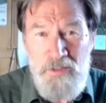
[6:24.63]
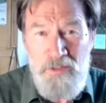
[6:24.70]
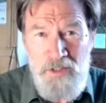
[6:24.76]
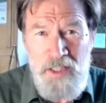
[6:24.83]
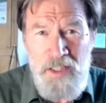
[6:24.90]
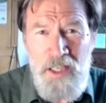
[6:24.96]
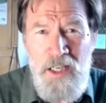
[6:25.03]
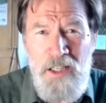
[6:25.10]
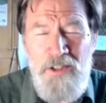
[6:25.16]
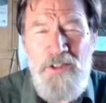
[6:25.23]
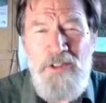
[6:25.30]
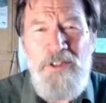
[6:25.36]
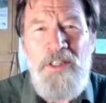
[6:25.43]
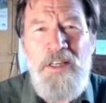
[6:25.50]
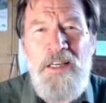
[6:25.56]
Sandy
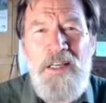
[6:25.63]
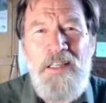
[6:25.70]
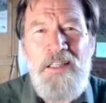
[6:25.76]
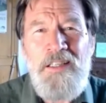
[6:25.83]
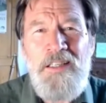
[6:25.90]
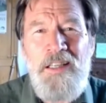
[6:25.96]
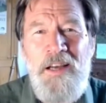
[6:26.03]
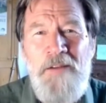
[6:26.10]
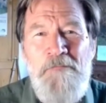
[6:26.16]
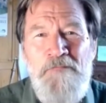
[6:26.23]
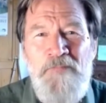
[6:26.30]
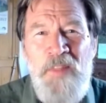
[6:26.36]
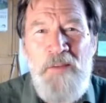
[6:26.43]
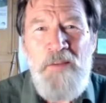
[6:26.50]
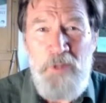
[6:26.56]
Harcourt, and
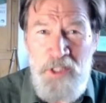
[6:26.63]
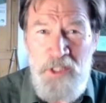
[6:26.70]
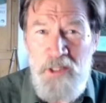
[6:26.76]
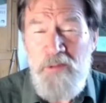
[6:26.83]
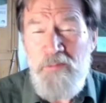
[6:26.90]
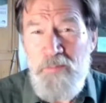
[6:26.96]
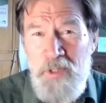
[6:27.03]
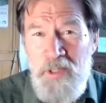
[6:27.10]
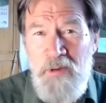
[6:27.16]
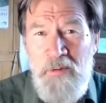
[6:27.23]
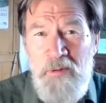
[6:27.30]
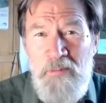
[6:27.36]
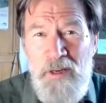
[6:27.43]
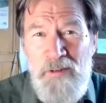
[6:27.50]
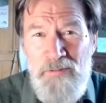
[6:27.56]
put him
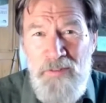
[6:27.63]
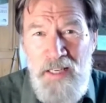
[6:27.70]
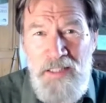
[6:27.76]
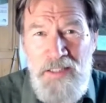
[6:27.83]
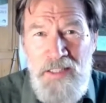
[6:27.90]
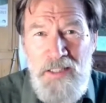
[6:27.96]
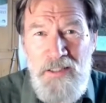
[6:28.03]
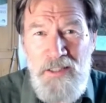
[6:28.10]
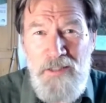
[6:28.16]
up in my flat